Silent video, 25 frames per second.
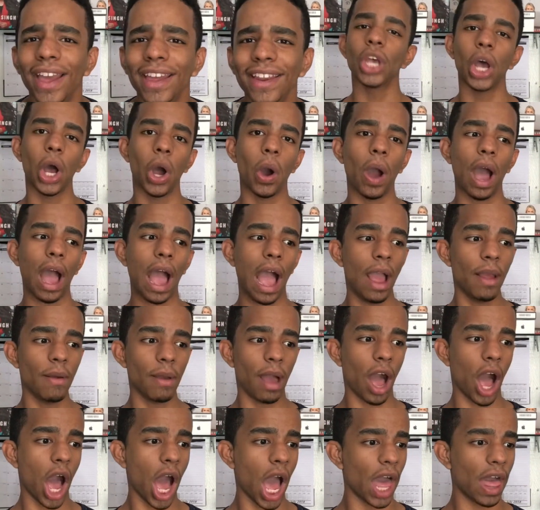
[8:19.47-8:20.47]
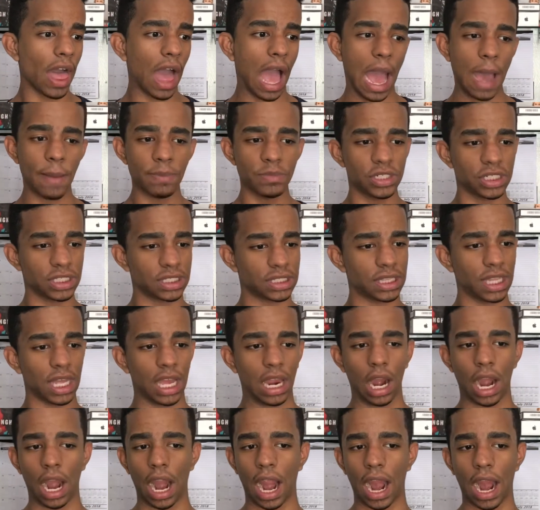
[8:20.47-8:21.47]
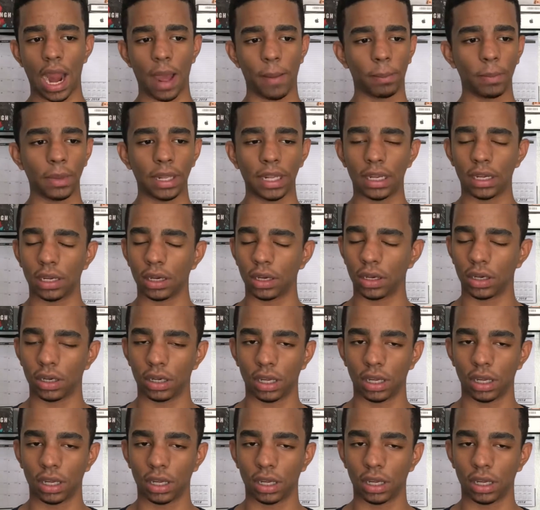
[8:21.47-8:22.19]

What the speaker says: So I'm just there, and I'm like,